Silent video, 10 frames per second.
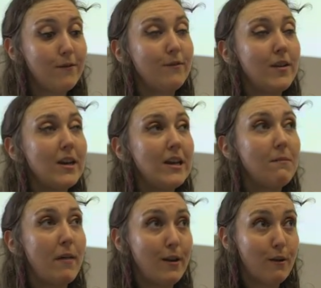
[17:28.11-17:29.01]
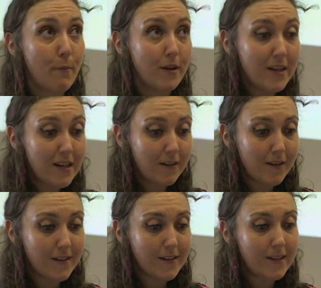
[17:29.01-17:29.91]
of divinity in minute
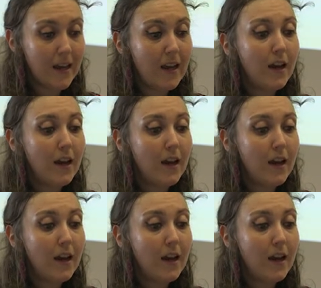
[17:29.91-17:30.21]
particulars,